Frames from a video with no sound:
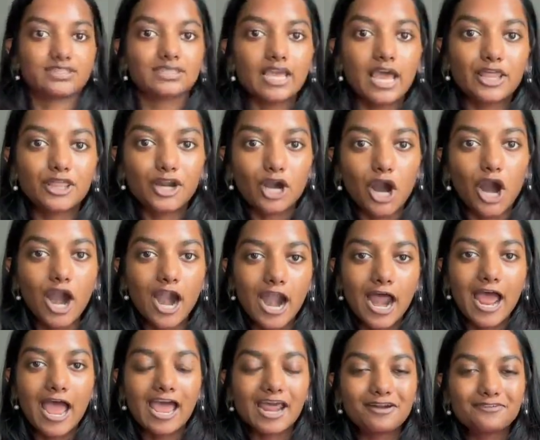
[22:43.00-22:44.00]
together
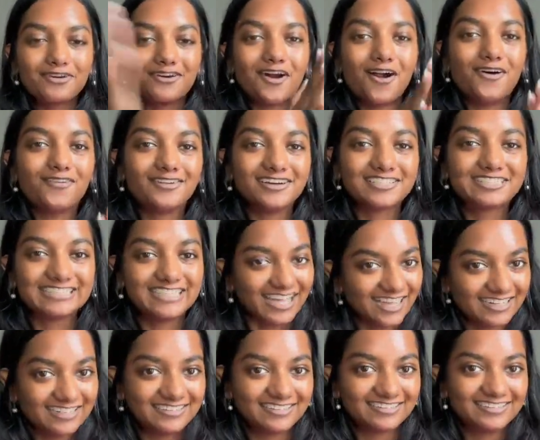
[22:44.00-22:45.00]
and we're almost
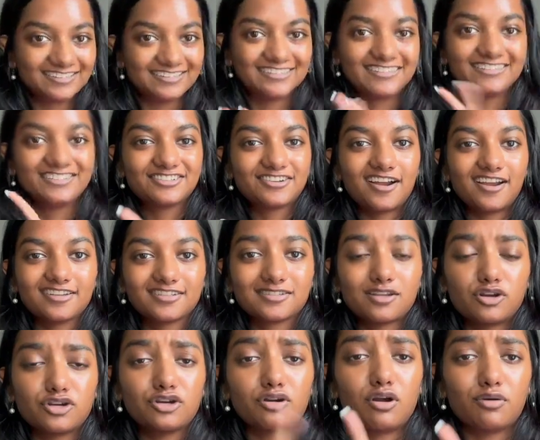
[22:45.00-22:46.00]
done you guys
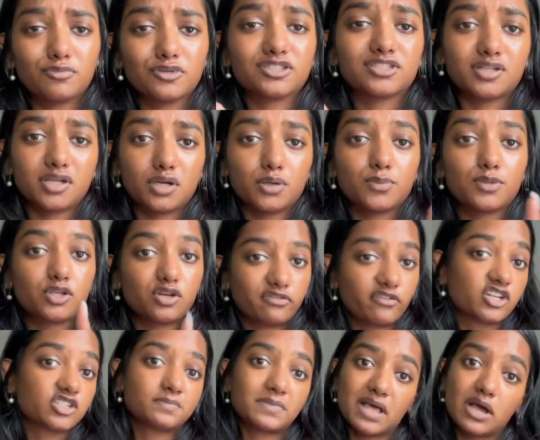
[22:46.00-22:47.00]
you're almost done with your
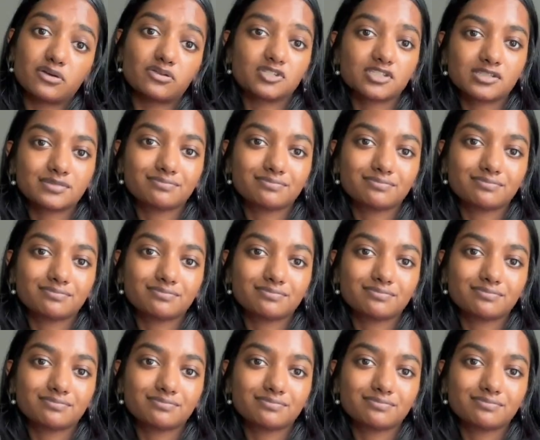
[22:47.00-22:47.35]
first blouse